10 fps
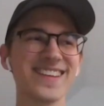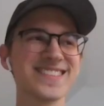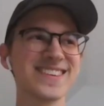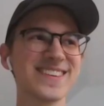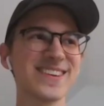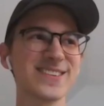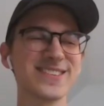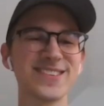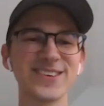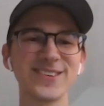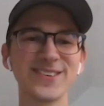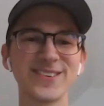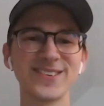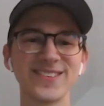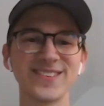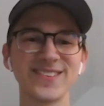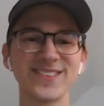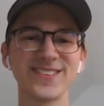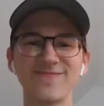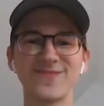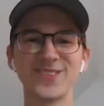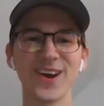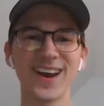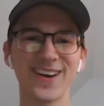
little too try